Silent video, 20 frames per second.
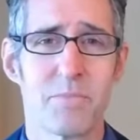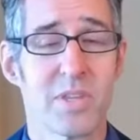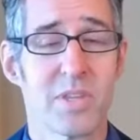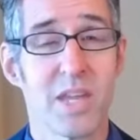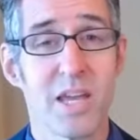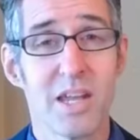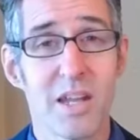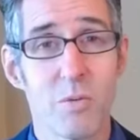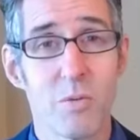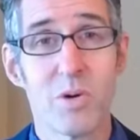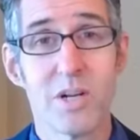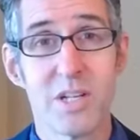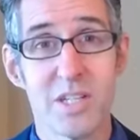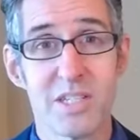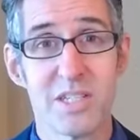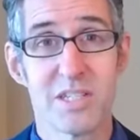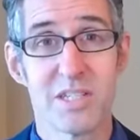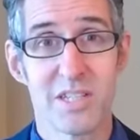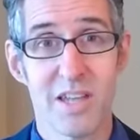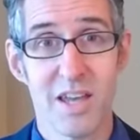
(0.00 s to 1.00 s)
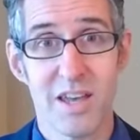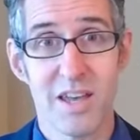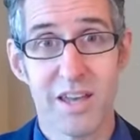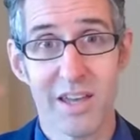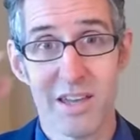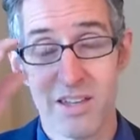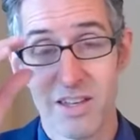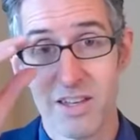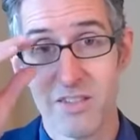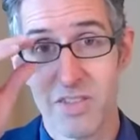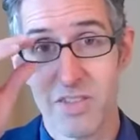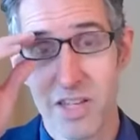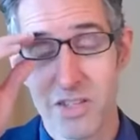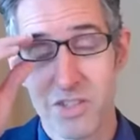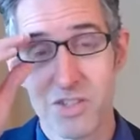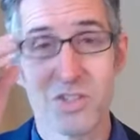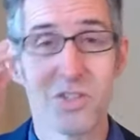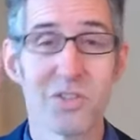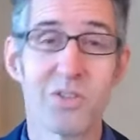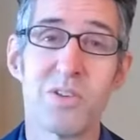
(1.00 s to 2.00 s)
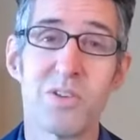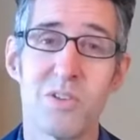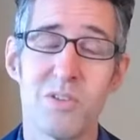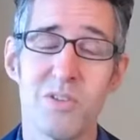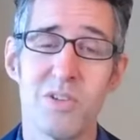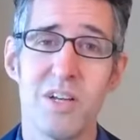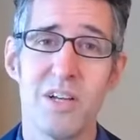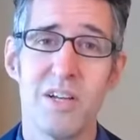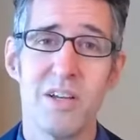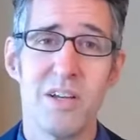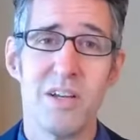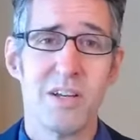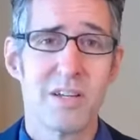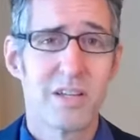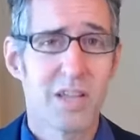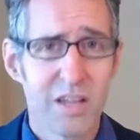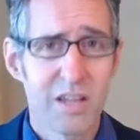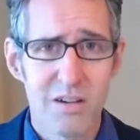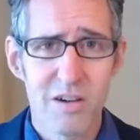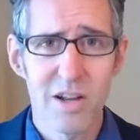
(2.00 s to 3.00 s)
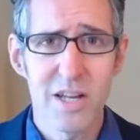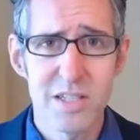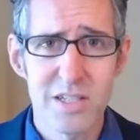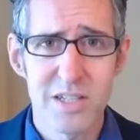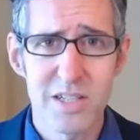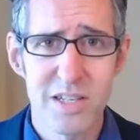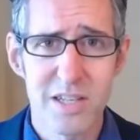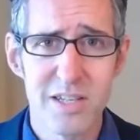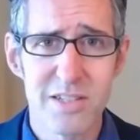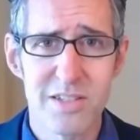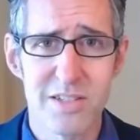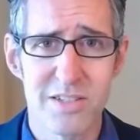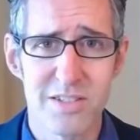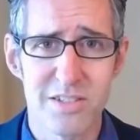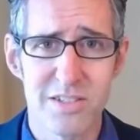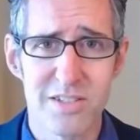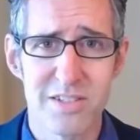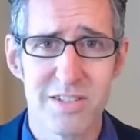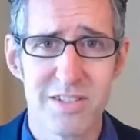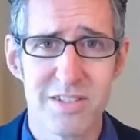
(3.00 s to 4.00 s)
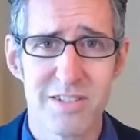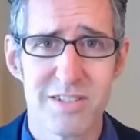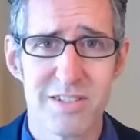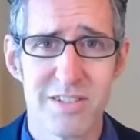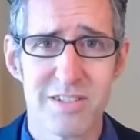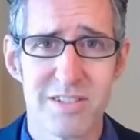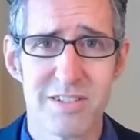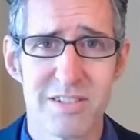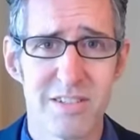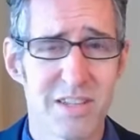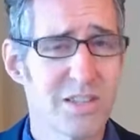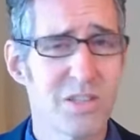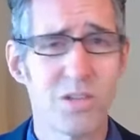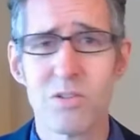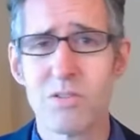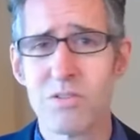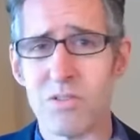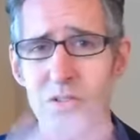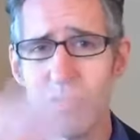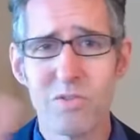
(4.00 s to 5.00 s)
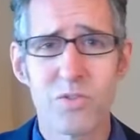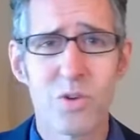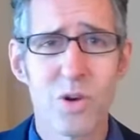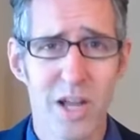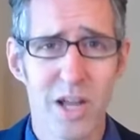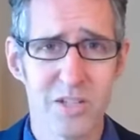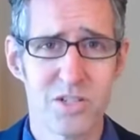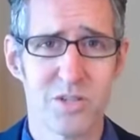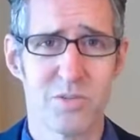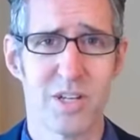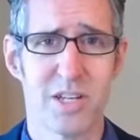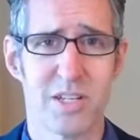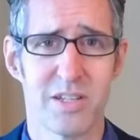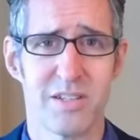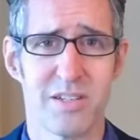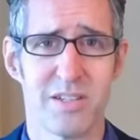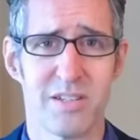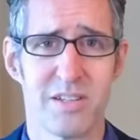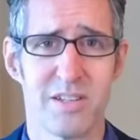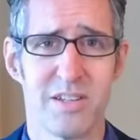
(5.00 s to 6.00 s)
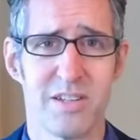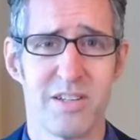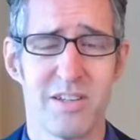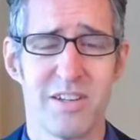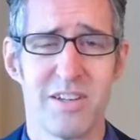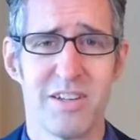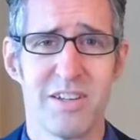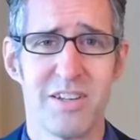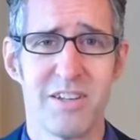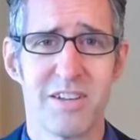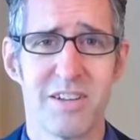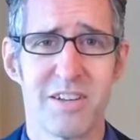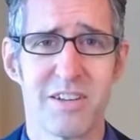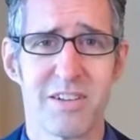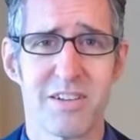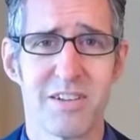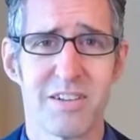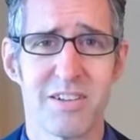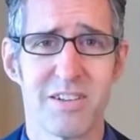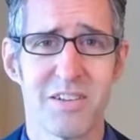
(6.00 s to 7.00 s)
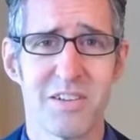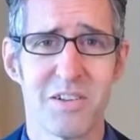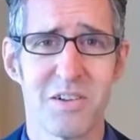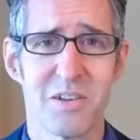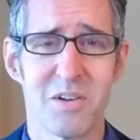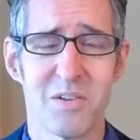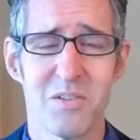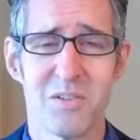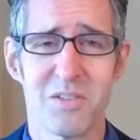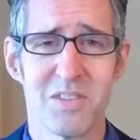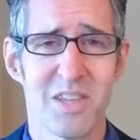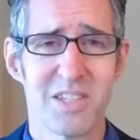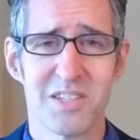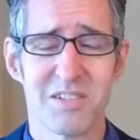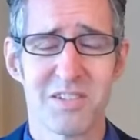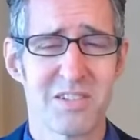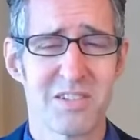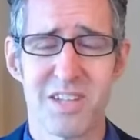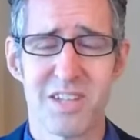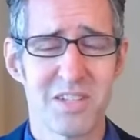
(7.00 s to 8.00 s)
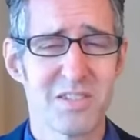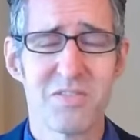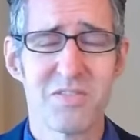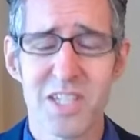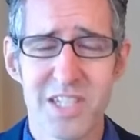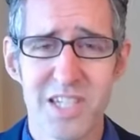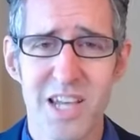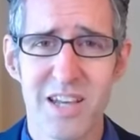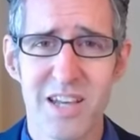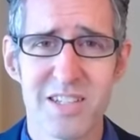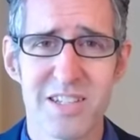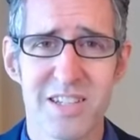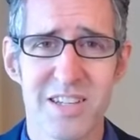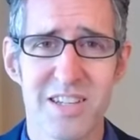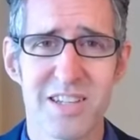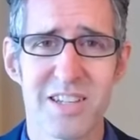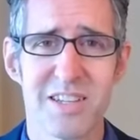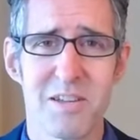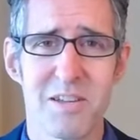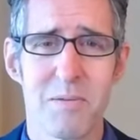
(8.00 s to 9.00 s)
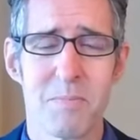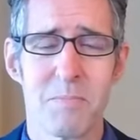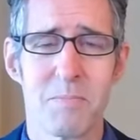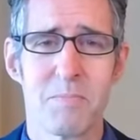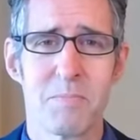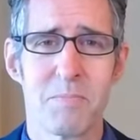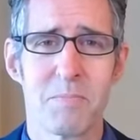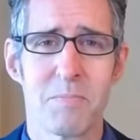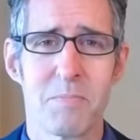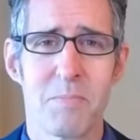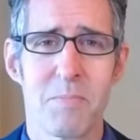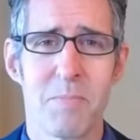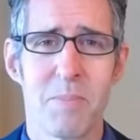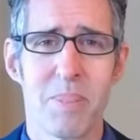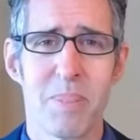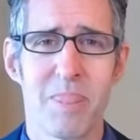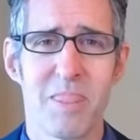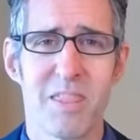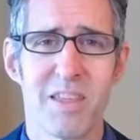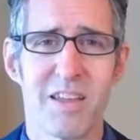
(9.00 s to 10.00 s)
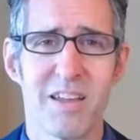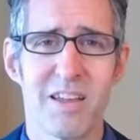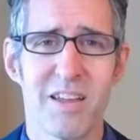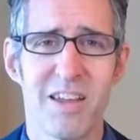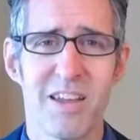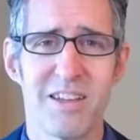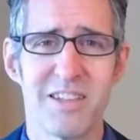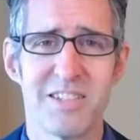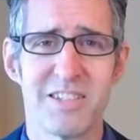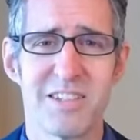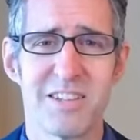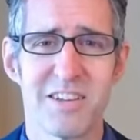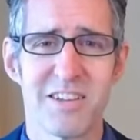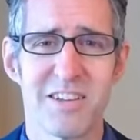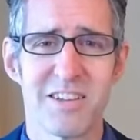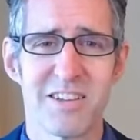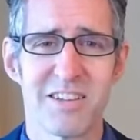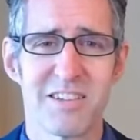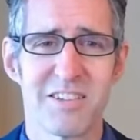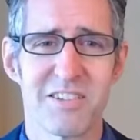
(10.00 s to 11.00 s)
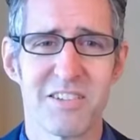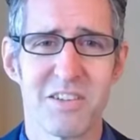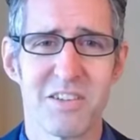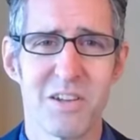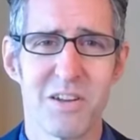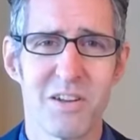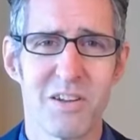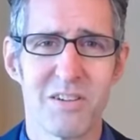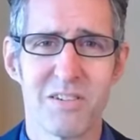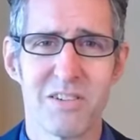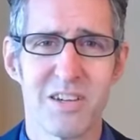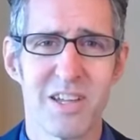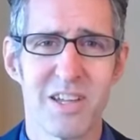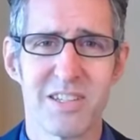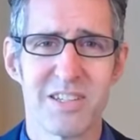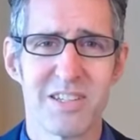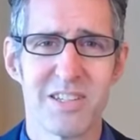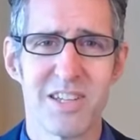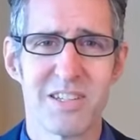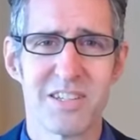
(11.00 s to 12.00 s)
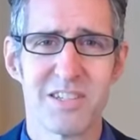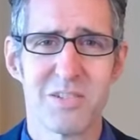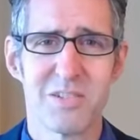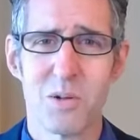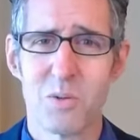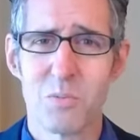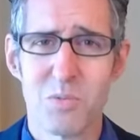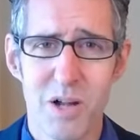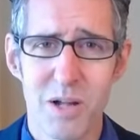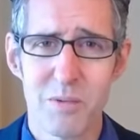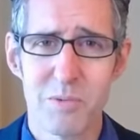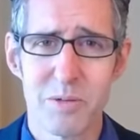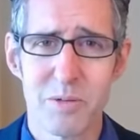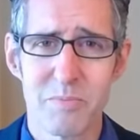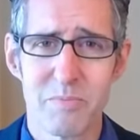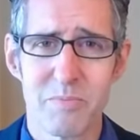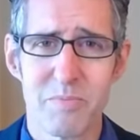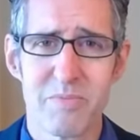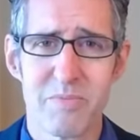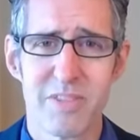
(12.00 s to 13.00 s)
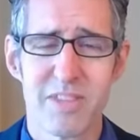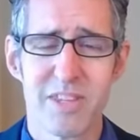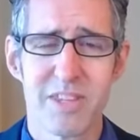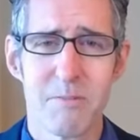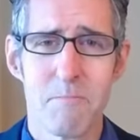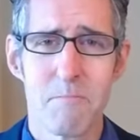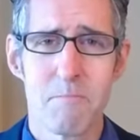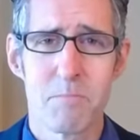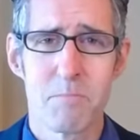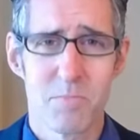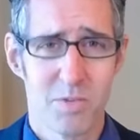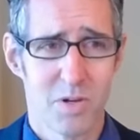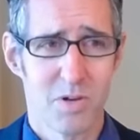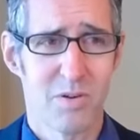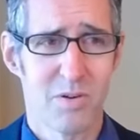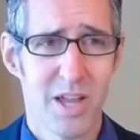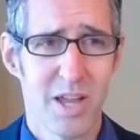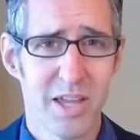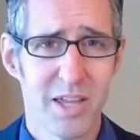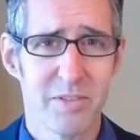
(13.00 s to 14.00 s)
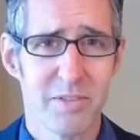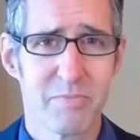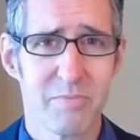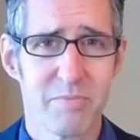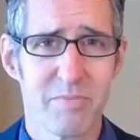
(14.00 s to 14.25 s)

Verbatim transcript: And I wanted to say, if that's true, congratulations. Like you, you've graduated. You know, that's, that's fantastic. And, uh, you know, it, it's no problem. Hooray.